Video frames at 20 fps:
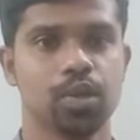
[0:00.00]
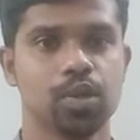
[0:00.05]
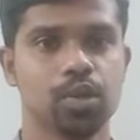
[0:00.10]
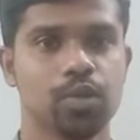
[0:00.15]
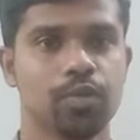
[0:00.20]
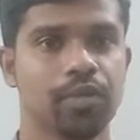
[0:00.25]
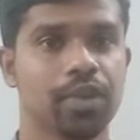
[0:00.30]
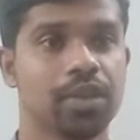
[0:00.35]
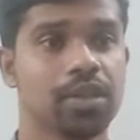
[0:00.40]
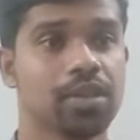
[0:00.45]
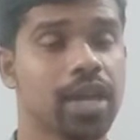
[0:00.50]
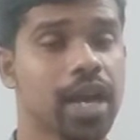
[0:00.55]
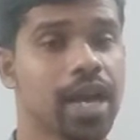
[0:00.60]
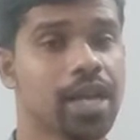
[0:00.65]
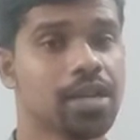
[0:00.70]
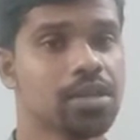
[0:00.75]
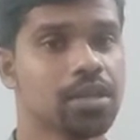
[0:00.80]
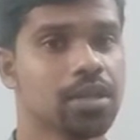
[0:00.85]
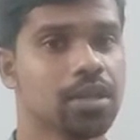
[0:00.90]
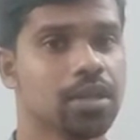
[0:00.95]
So with
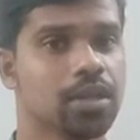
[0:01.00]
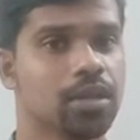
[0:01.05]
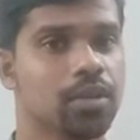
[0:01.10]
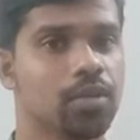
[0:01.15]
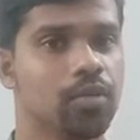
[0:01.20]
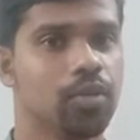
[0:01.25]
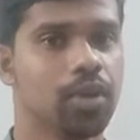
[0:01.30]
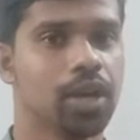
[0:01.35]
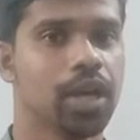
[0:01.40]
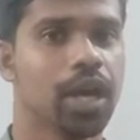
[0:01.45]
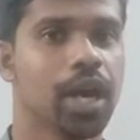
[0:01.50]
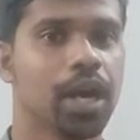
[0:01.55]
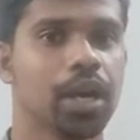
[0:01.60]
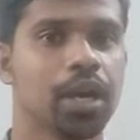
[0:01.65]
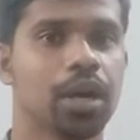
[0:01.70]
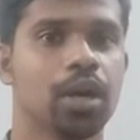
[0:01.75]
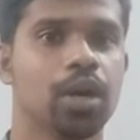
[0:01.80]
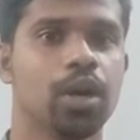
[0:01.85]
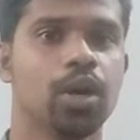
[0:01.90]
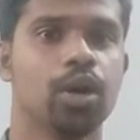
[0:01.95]
that we
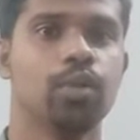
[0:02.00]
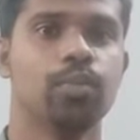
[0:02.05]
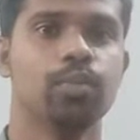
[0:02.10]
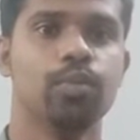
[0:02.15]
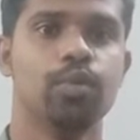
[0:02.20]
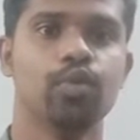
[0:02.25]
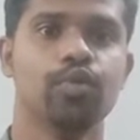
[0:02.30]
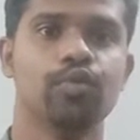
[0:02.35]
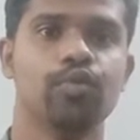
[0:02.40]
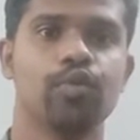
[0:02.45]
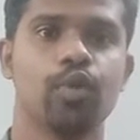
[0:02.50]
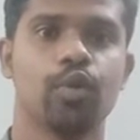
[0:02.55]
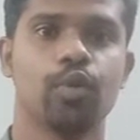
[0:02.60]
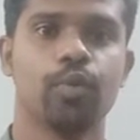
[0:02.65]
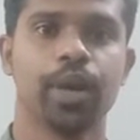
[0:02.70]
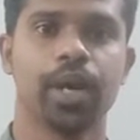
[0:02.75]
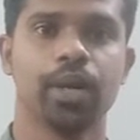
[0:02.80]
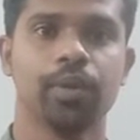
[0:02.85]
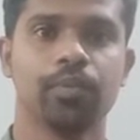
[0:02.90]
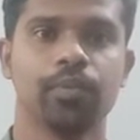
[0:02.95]
can move
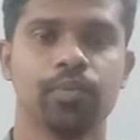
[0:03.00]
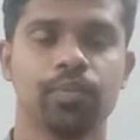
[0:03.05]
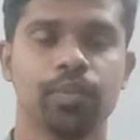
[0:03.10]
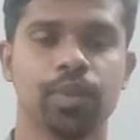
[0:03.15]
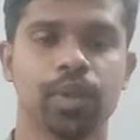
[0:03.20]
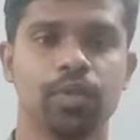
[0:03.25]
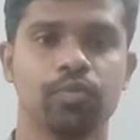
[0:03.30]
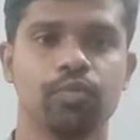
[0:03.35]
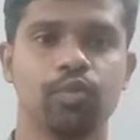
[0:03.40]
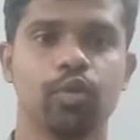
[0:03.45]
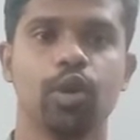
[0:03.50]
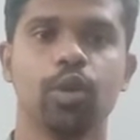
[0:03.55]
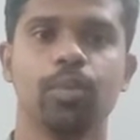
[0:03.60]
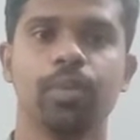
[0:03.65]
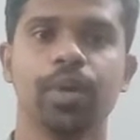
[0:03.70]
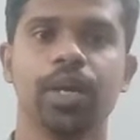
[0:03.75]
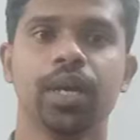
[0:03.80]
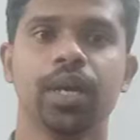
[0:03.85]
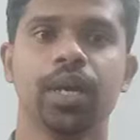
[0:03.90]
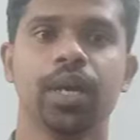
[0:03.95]
forward. We will
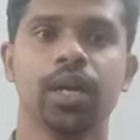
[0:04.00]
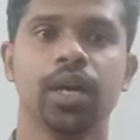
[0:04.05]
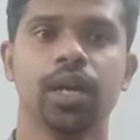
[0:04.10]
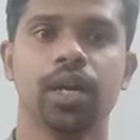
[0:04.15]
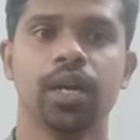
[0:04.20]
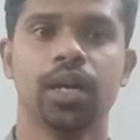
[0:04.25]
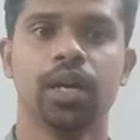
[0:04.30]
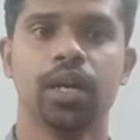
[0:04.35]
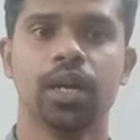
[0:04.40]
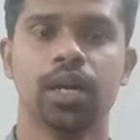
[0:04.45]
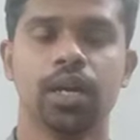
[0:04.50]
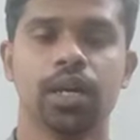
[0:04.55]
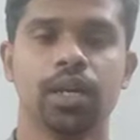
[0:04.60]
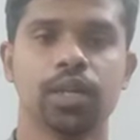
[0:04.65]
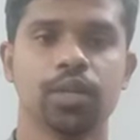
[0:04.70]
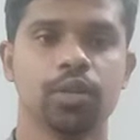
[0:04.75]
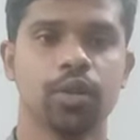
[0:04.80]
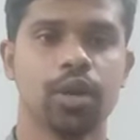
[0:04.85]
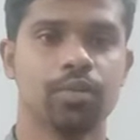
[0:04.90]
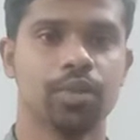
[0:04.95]
be
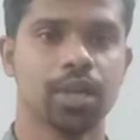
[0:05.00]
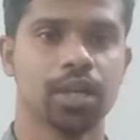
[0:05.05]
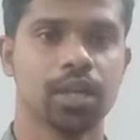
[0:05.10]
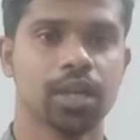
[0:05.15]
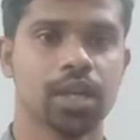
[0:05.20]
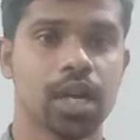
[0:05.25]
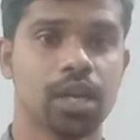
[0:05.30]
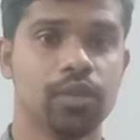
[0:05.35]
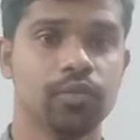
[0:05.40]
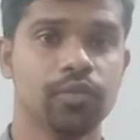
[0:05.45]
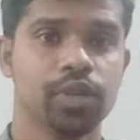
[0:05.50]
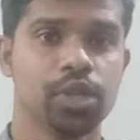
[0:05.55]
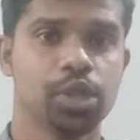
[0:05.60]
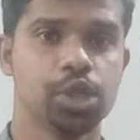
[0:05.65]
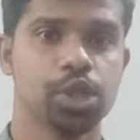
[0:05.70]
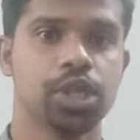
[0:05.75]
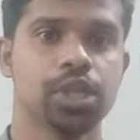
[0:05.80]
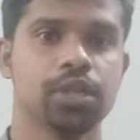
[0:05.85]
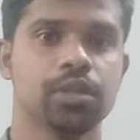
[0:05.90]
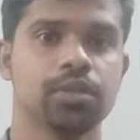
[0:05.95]
our
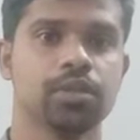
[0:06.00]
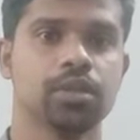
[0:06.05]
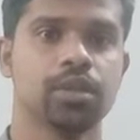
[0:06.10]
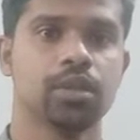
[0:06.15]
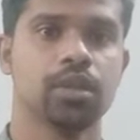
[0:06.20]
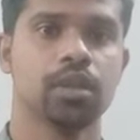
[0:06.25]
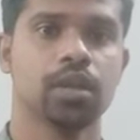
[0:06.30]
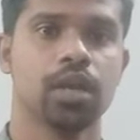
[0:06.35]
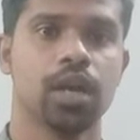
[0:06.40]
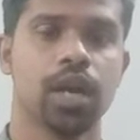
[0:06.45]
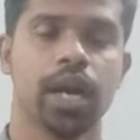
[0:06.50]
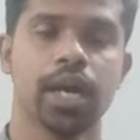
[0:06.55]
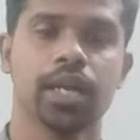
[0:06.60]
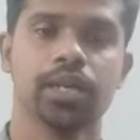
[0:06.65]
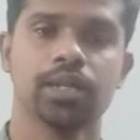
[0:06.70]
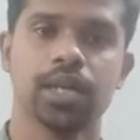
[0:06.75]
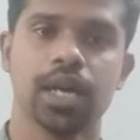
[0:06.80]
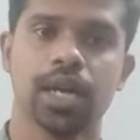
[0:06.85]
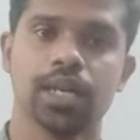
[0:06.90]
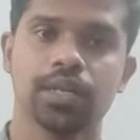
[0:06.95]
conviction
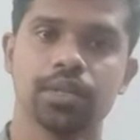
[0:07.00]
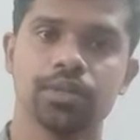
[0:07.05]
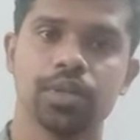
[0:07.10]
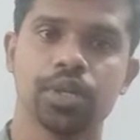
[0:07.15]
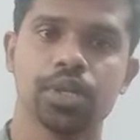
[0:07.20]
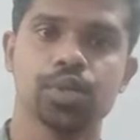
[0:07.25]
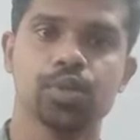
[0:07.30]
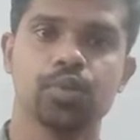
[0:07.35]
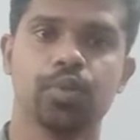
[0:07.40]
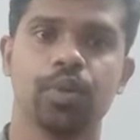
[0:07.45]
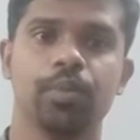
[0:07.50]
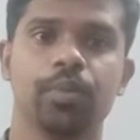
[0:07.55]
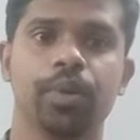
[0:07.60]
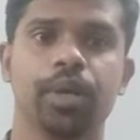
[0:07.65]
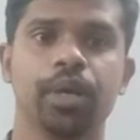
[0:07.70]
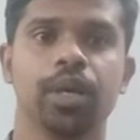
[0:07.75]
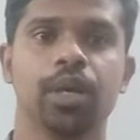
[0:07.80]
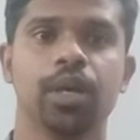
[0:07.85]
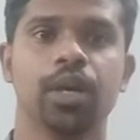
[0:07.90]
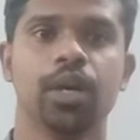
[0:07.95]
and other things will
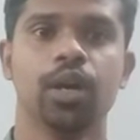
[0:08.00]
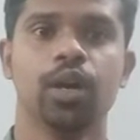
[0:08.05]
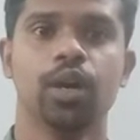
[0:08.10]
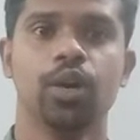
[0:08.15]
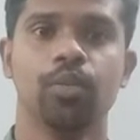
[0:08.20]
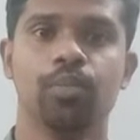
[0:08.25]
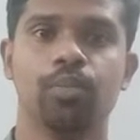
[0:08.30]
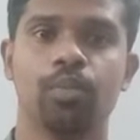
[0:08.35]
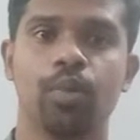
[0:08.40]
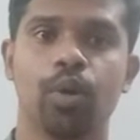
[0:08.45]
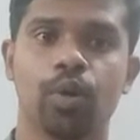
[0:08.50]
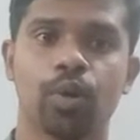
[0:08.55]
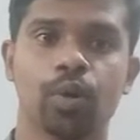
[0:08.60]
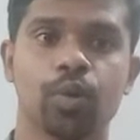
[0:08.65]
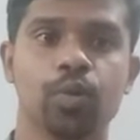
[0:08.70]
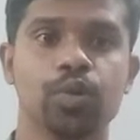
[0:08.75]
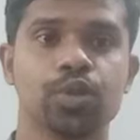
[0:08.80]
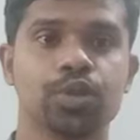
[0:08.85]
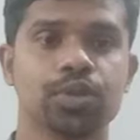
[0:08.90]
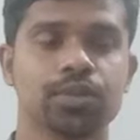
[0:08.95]
be more
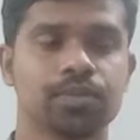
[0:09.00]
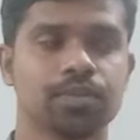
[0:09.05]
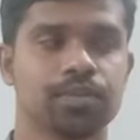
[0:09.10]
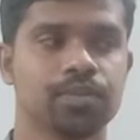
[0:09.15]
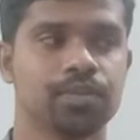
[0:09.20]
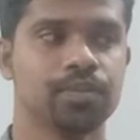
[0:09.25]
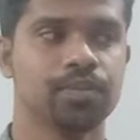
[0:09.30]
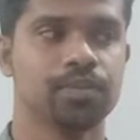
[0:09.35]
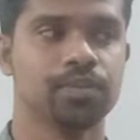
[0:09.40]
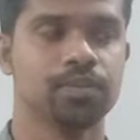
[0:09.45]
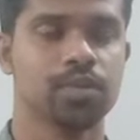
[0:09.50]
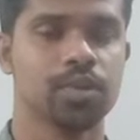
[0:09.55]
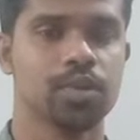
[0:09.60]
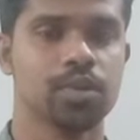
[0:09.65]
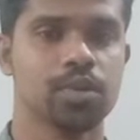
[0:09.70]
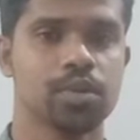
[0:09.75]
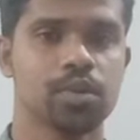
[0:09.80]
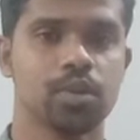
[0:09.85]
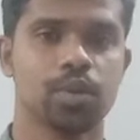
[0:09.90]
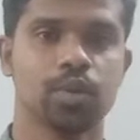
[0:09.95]
good.
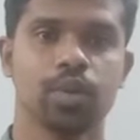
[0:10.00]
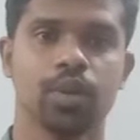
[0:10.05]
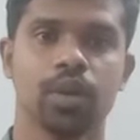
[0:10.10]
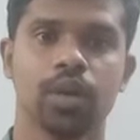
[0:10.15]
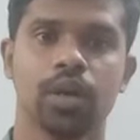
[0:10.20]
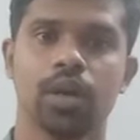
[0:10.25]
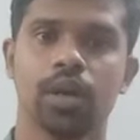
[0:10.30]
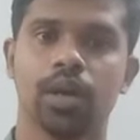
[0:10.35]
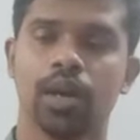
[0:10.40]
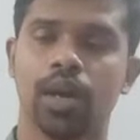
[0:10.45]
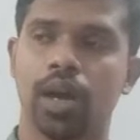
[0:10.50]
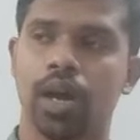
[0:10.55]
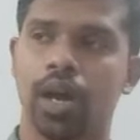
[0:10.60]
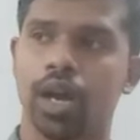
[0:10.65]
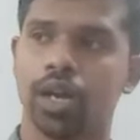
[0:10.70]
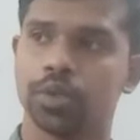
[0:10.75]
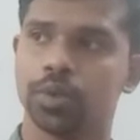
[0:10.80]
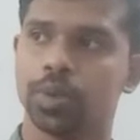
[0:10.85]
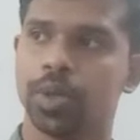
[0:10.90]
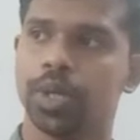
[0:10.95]
So
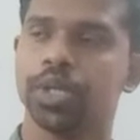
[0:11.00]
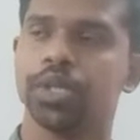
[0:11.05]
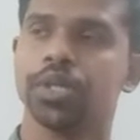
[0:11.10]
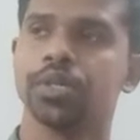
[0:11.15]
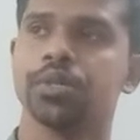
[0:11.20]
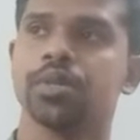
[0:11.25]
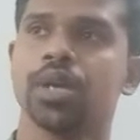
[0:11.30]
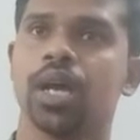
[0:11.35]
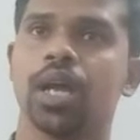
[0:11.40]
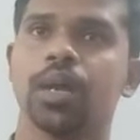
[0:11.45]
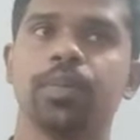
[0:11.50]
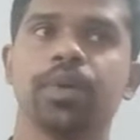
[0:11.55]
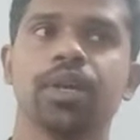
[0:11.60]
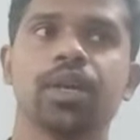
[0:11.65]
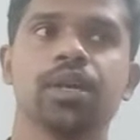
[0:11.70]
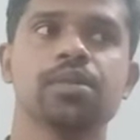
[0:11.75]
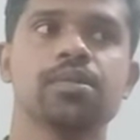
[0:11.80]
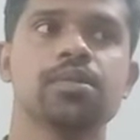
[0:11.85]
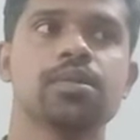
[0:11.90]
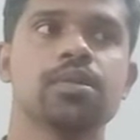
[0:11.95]
actually it is
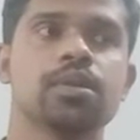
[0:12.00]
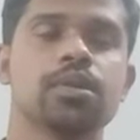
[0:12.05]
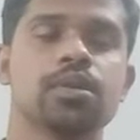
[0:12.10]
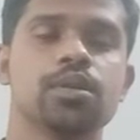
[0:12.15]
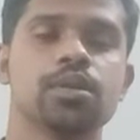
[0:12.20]
helping us